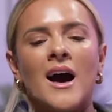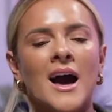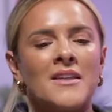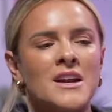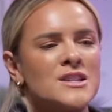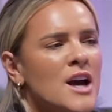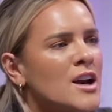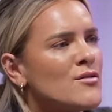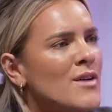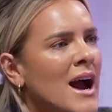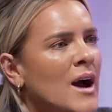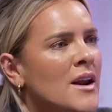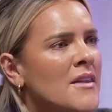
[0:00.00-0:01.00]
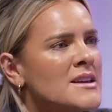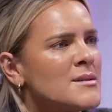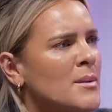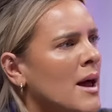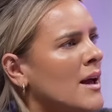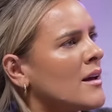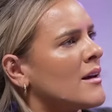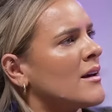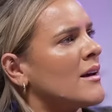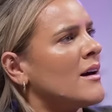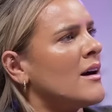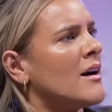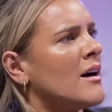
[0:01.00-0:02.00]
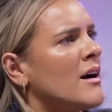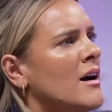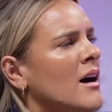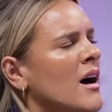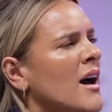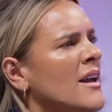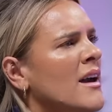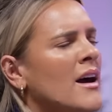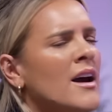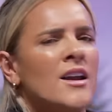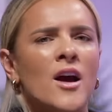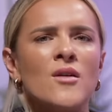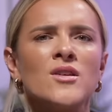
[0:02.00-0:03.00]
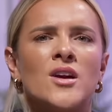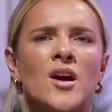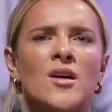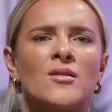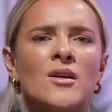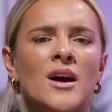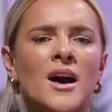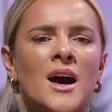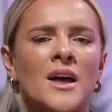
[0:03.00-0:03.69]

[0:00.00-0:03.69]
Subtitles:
And then I turn around and I'm like, hiya, I know you.